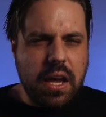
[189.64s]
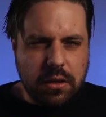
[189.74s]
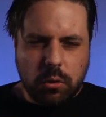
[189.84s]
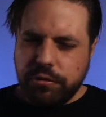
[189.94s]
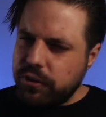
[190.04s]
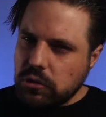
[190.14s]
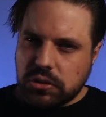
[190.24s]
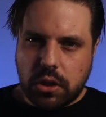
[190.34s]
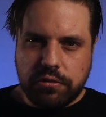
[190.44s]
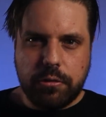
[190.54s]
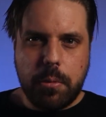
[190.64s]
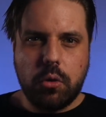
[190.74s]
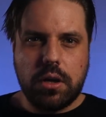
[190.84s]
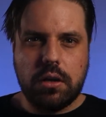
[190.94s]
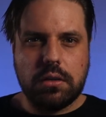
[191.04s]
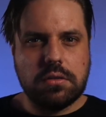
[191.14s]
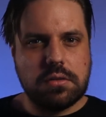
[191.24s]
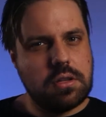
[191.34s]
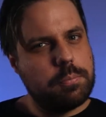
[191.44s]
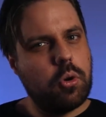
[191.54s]
It all feels so familiar,
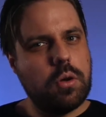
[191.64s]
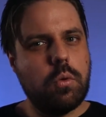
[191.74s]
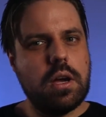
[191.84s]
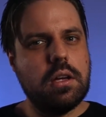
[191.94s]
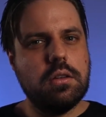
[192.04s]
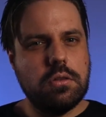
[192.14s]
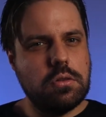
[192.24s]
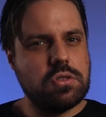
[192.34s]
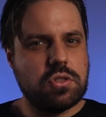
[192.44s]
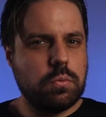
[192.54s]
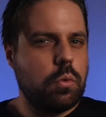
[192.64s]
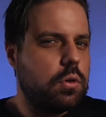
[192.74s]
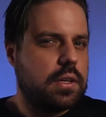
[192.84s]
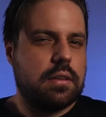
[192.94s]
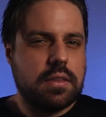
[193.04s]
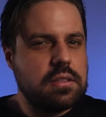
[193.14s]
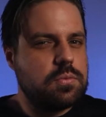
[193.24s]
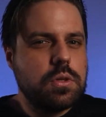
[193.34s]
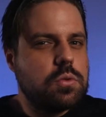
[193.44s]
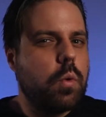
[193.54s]
to the point where you swore that
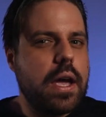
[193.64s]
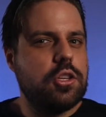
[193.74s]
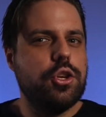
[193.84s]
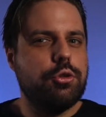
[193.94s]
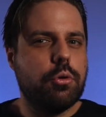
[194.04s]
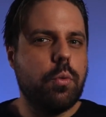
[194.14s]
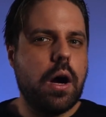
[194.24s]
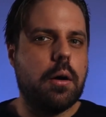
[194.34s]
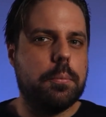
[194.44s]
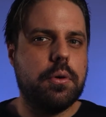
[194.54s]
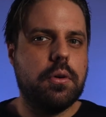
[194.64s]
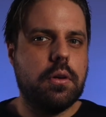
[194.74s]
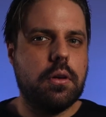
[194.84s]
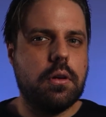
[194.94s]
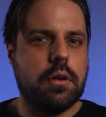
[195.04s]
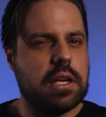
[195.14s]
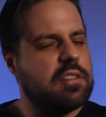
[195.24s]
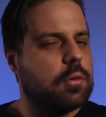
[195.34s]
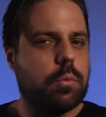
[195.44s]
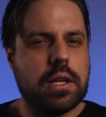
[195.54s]
this was where you grew up,
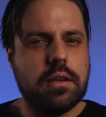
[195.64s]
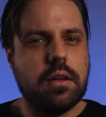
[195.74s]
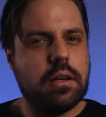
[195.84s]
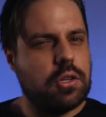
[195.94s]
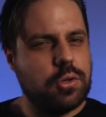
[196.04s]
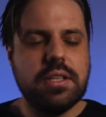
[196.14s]
even when you